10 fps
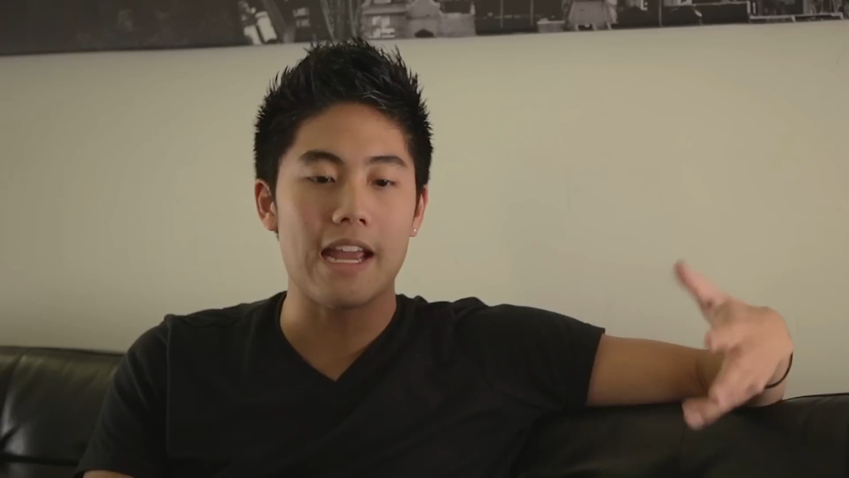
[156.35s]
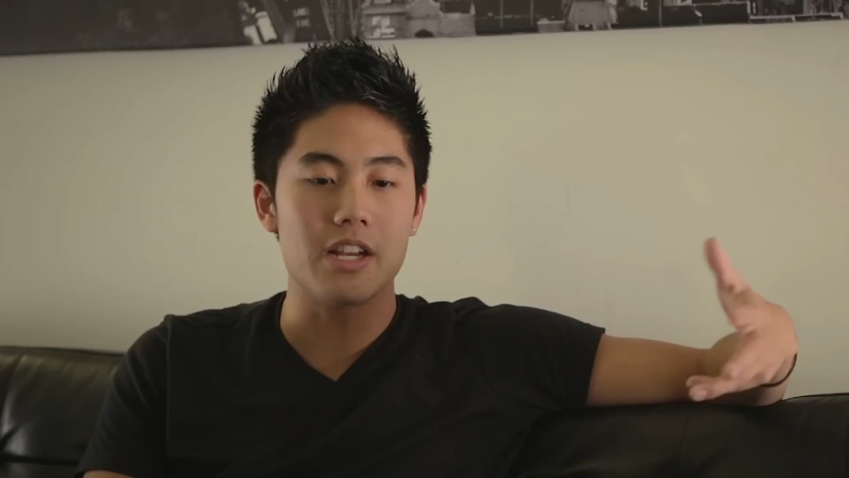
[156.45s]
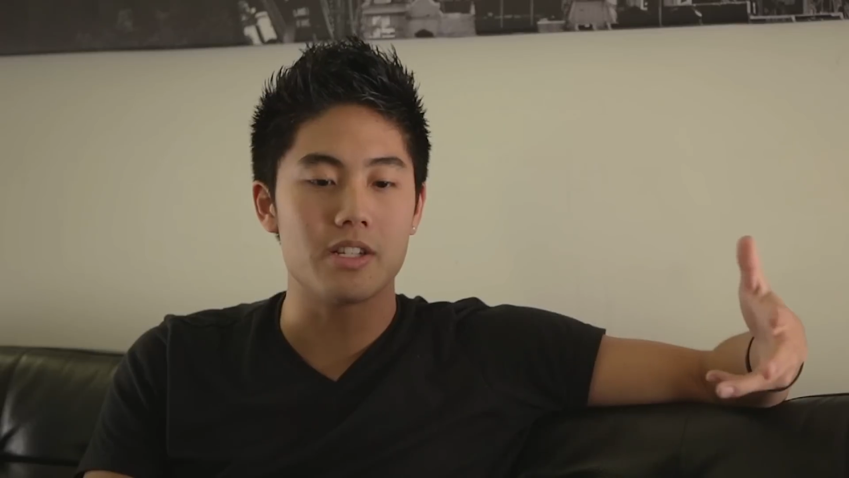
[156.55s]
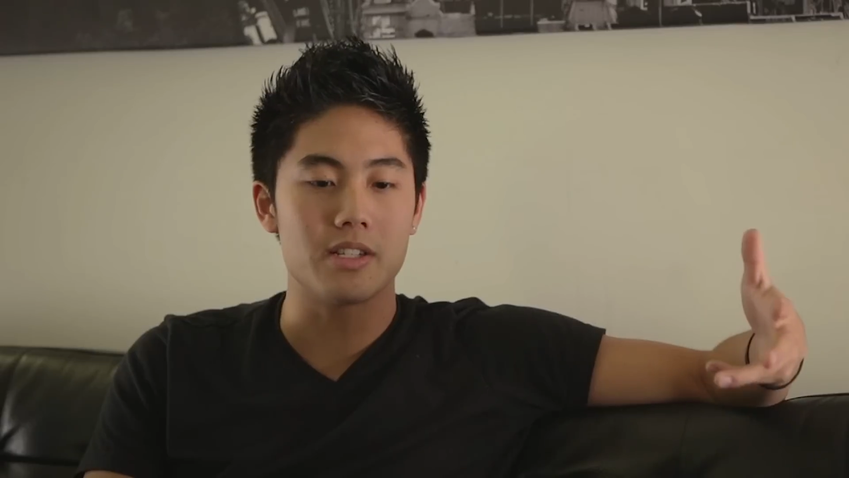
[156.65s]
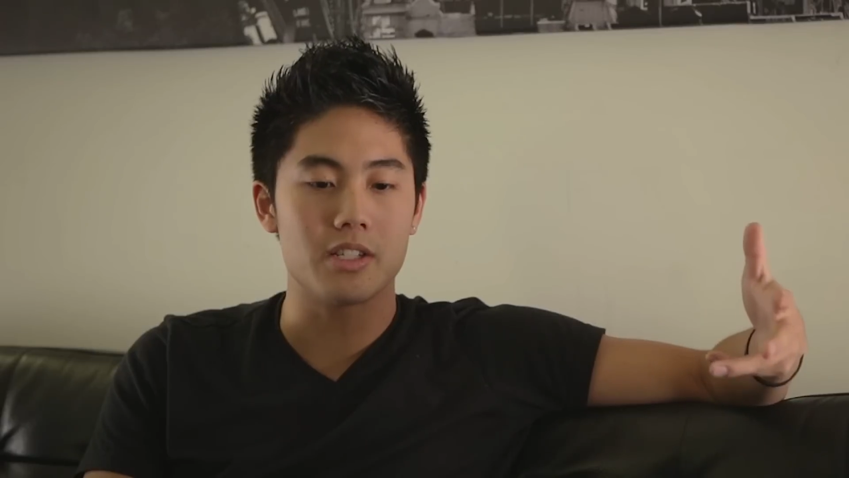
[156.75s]

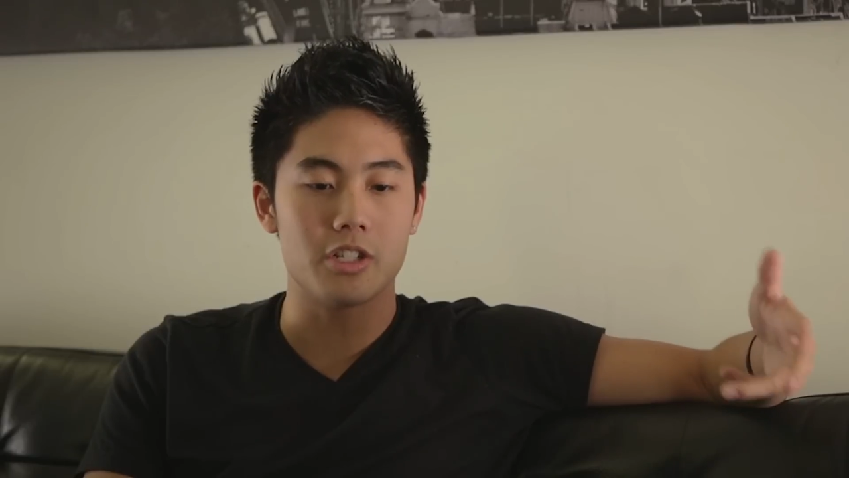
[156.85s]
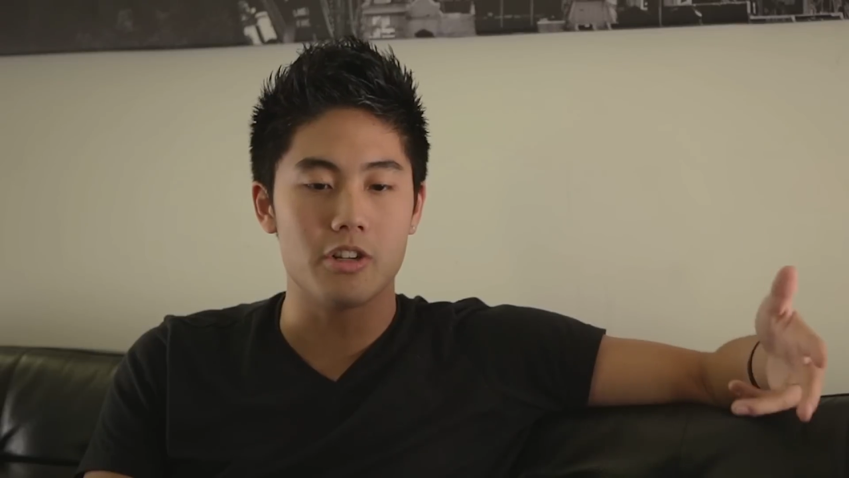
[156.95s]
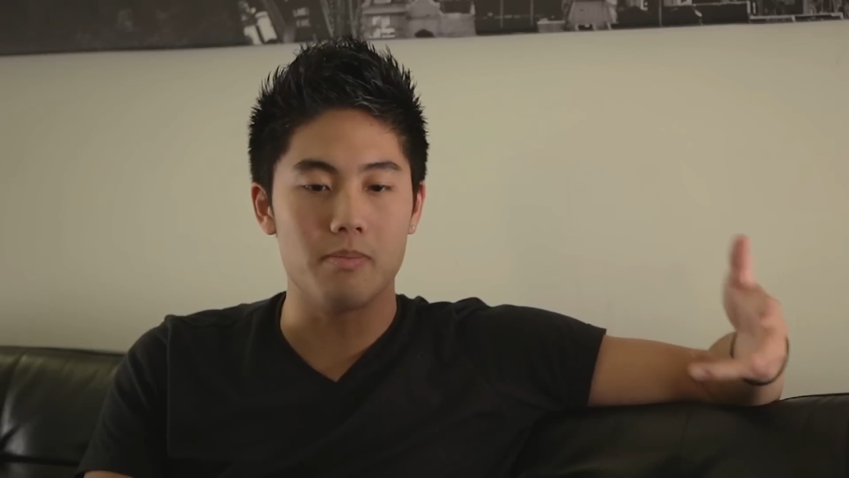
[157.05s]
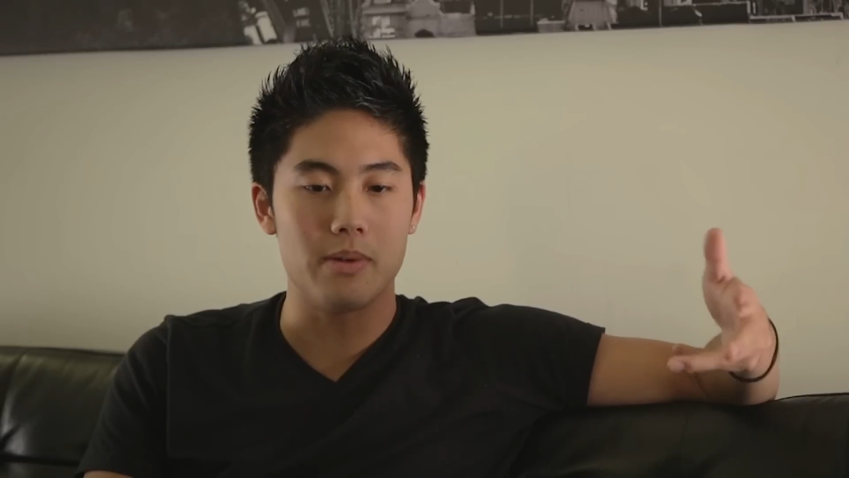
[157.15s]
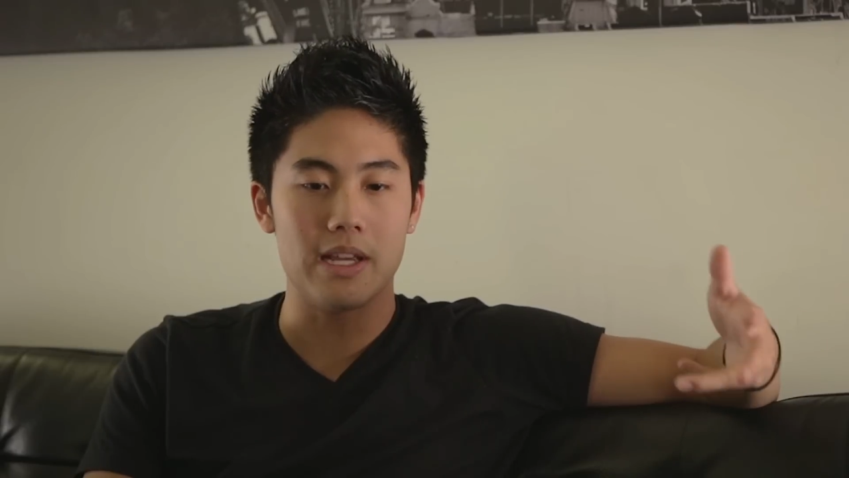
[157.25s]
Asians
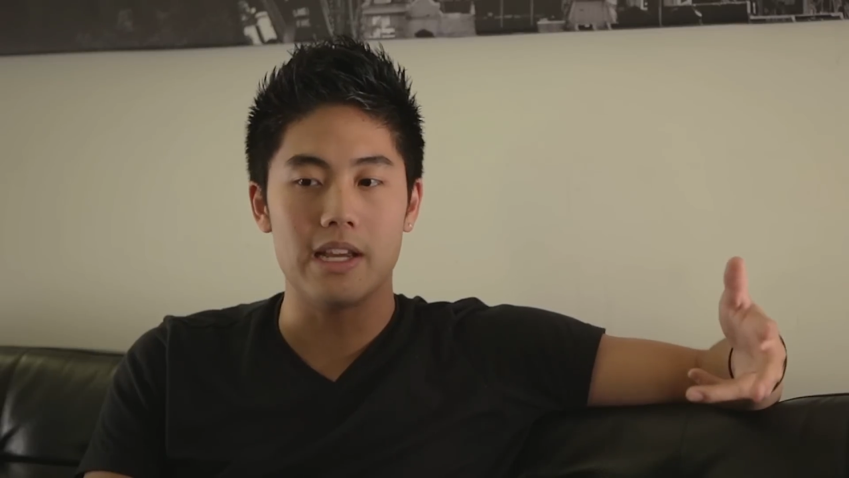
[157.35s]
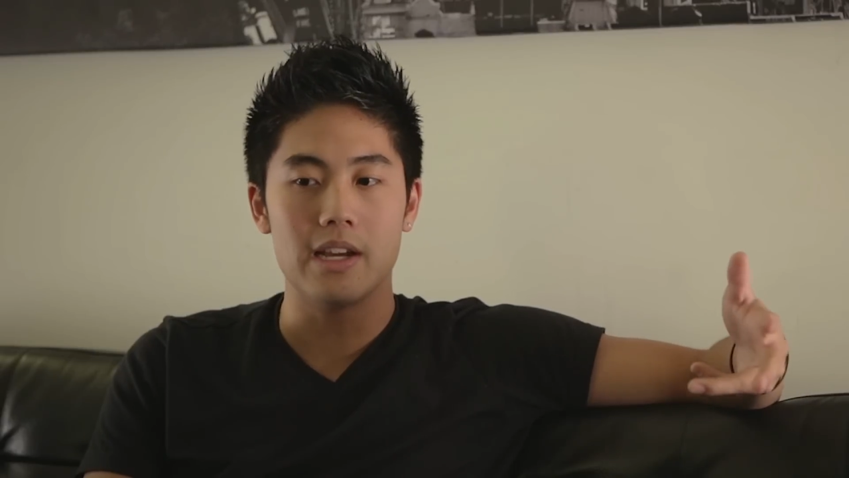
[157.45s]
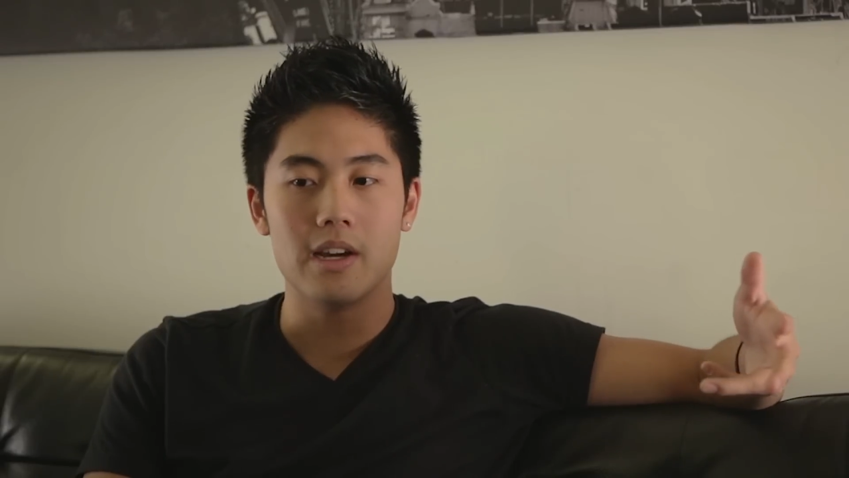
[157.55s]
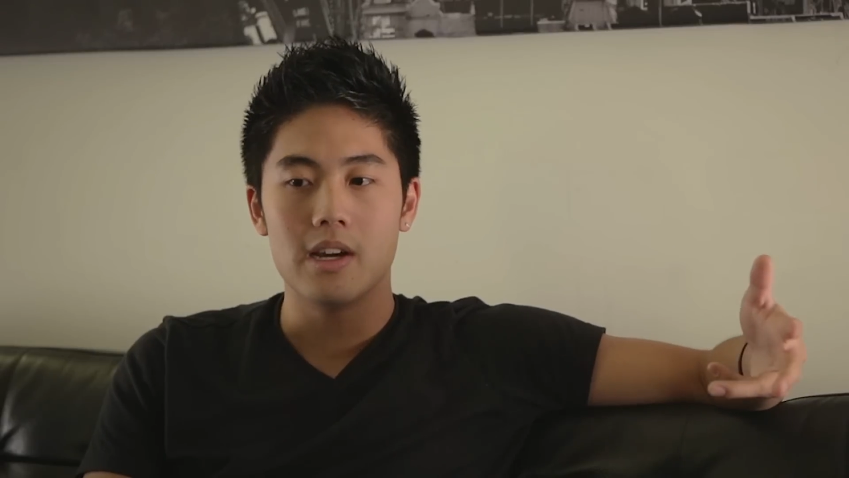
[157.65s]
should be,